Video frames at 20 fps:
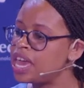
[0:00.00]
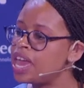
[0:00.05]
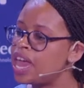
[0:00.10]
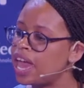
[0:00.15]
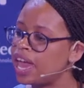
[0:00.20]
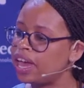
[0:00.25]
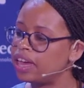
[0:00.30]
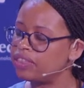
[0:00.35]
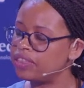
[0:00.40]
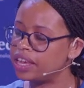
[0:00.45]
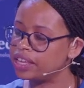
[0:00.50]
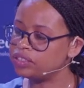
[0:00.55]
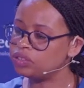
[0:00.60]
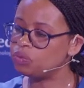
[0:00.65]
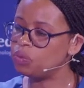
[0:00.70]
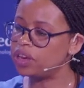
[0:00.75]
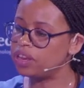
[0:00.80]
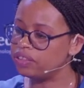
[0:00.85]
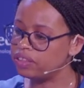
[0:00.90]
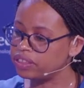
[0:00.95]
And that's
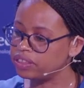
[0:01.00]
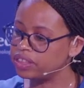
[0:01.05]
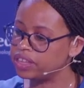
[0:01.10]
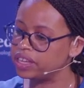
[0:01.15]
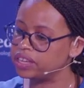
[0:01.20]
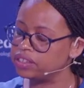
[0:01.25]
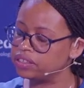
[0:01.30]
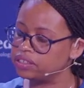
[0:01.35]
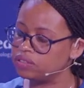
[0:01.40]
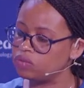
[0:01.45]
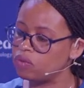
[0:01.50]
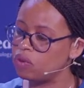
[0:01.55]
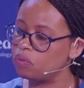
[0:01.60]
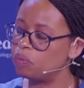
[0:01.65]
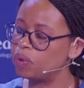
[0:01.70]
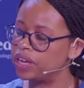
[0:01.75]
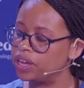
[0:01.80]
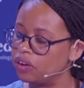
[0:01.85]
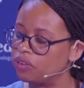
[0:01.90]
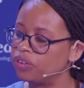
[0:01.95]
one of the things
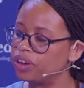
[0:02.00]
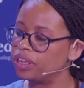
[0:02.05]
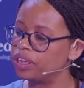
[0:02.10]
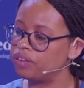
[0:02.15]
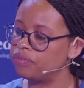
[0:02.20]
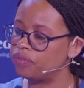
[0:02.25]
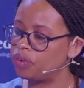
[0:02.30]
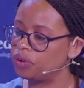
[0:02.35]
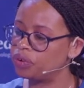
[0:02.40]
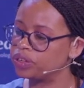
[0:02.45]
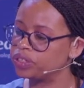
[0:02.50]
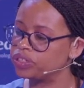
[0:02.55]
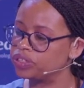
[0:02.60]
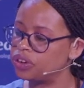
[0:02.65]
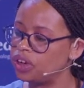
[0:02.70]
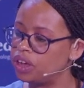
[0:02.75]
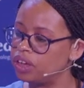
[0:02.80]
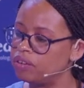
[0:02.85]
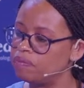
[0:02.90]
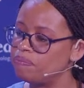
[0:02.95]
we are really focused
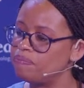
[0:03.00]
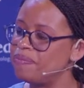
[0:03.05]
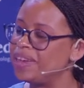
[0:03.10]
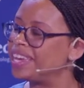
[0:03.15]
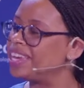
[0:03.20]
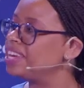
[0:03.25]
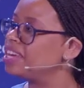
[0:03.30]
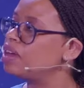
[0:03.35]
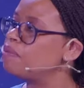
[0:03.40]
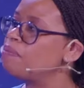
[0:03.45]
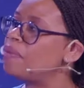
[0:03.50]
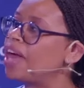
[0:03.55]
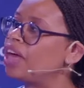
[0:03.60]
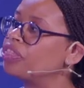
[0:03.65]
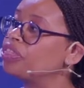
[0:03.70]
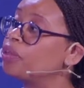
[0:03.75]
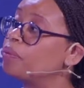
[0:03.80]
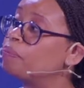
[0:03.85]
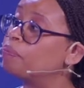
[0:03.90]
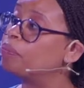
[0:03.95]
on, making
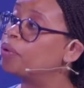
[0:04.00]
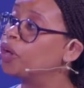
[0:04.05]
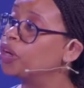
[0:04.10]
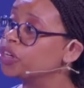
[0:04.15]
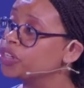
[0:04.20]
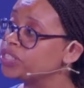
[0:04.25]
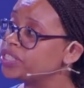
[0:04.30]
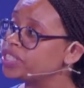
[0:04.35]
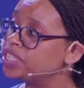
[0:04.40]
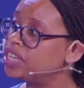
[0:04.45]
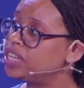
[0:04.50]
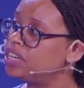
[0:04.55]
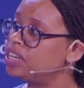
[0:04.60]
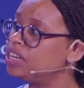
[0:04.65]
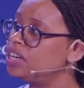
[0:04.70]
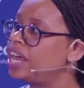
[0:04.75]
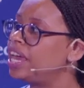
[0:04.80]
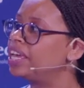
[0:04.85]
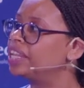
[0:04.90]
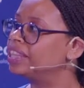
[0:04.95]
about the
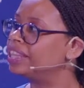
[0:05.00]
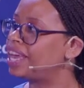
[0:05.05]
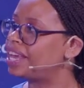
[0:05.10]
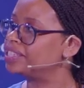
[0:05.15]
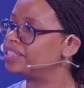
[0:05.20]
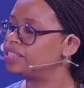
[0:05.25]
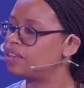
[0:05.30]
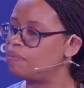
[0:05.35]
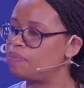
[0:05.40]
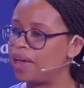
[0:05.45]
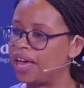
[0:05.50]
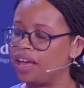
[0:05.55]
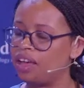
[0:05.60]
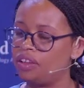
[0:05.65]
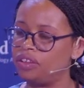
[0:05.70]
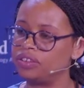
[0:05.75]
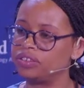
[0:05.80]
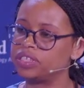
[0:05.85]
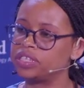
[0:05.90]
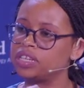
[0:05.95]
person and less
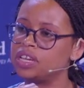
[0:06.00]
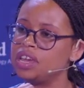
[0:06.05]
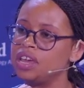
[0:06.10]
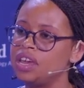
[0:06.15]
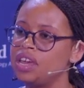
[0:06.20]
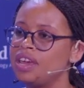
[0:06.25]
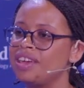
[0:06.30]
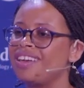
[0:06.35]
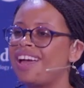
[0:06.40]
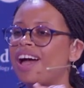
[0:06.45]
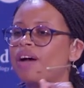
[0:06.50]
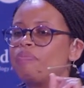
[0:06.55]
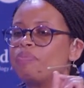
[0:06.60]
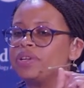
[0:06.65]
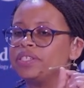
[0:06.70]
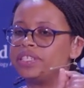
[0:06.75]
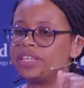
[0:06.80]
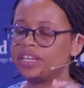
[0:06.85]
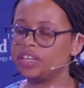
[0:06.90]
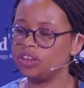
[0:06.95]
about a
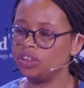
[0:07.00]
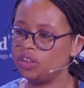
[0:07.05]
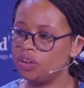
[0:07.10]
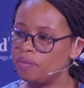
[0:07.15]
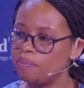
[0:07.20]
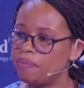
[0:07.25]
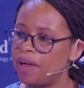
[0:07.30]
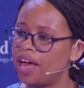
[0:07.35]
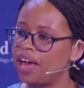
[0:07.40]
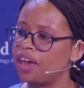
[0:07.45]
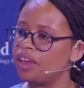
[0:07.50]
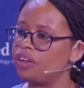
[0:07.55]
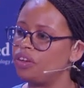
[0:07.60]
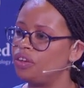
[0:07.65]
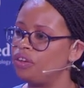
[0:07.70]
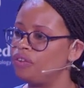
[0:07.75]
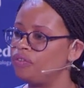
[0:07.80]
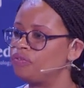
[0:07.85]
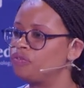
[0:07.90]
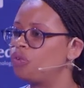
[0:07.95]
particular
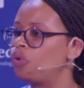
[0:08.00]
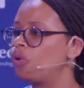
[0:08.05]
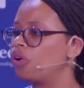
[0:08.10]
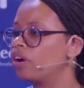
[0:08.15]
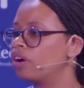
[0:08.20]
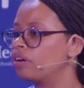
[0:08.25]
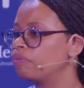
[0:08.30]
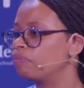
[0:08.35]
model for